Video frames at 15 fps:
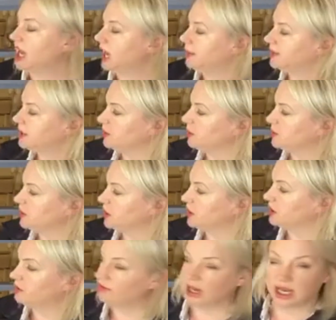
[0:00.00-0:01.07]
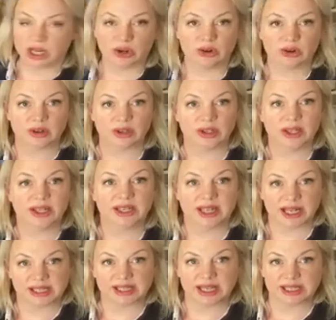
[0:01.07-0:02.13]
So we'll do 3 o'clock
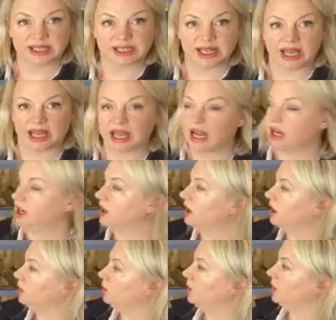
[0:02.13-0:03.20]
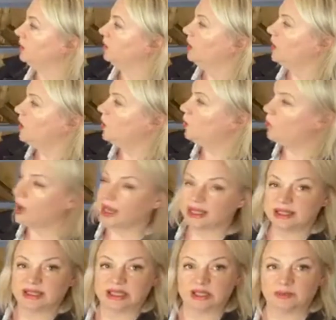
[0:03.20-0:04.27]
next Saturday, and I will
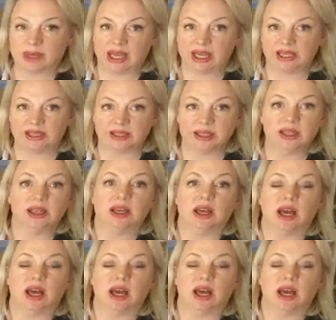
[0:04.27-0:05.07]
wax this piece,